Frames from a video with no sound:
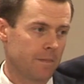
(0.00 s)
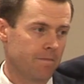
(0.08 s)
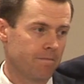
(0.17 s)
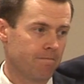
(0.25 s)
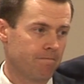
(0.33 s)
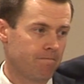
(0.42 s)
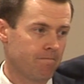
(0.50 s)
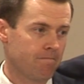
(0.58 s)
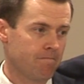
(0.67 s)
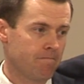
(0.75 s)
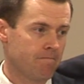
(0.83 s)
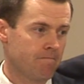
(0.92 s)

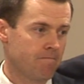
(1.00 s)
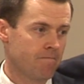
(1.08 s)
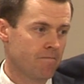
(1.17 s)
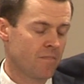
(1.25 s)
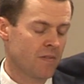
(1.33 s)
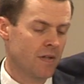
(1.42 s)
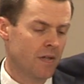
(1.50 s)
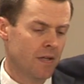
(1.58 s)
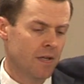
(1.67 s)
Nothing is said.